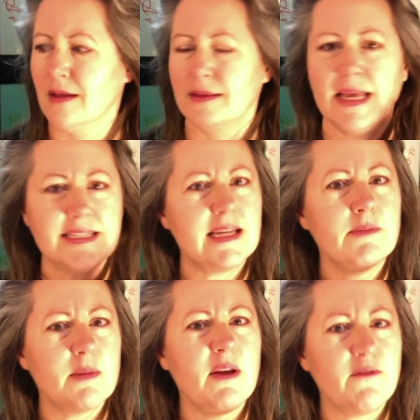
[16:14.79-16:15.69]
They seem
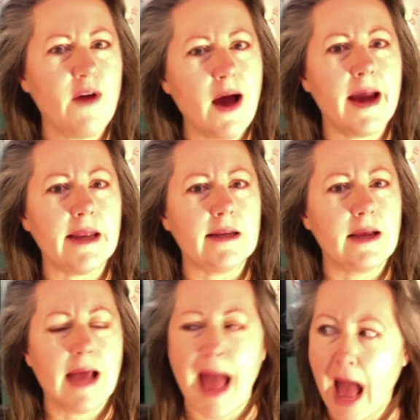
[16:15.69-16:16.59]
to be fine.
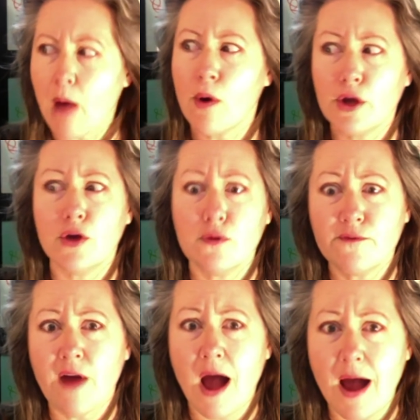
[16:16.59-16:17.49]
How are you
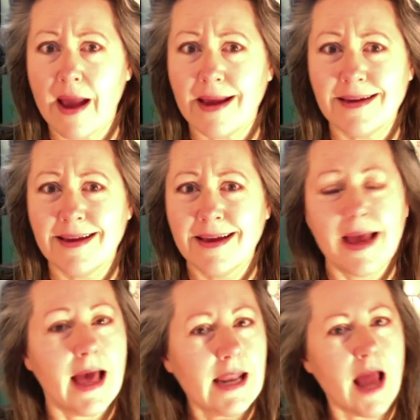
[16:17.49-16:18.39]
fine
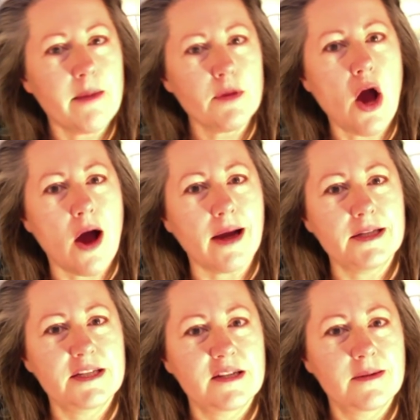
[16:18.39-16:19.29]
and I'm not?